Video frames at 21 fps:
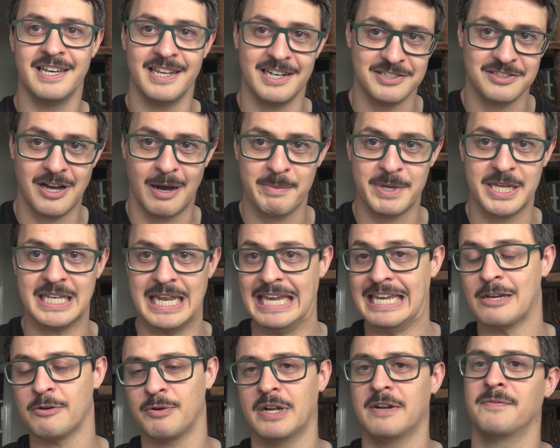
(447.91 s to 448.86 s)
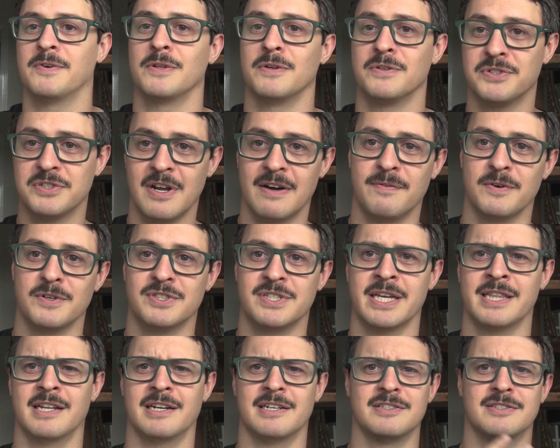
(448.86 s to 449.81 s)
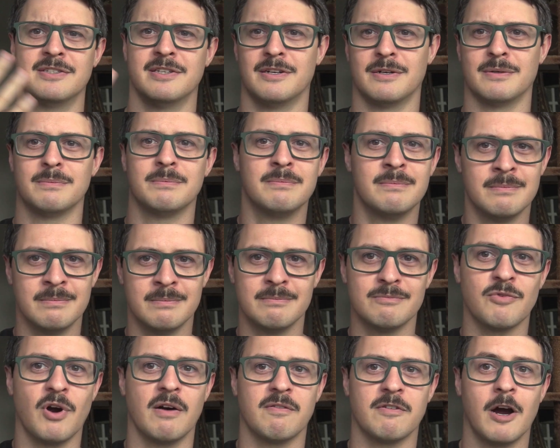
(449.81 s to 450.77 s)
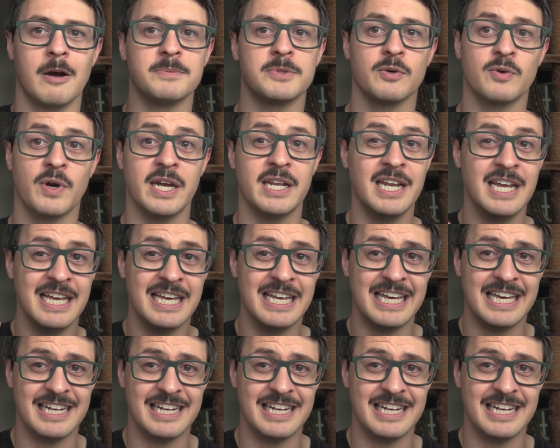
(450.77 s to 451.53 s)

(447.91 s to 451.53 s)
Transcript: It is not me taking credit for their stuff or saying that it's, you know, rah, rah, I'm so great.